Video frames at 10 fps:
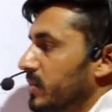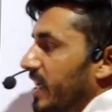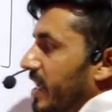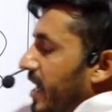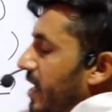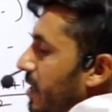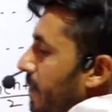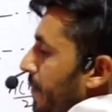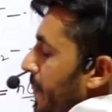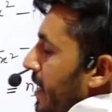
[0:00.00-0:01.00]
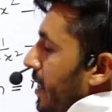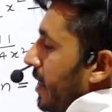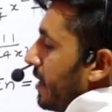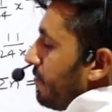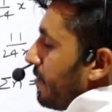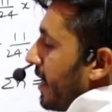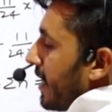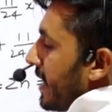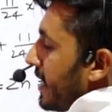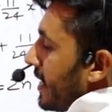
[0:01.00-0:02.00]
Again, if we are
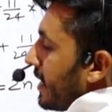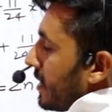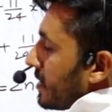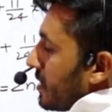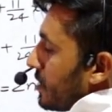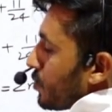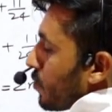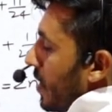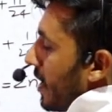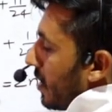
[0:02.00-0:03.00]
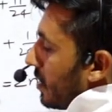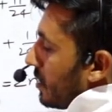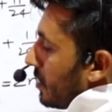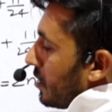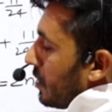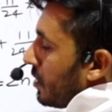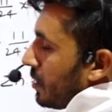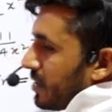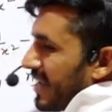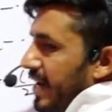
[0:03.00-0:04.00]
writing the square,
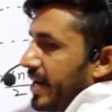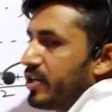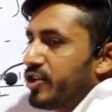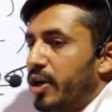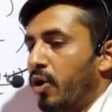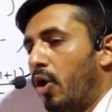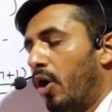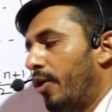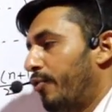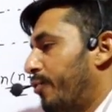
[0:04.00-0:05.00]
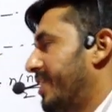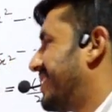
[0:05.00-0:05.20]
the addition of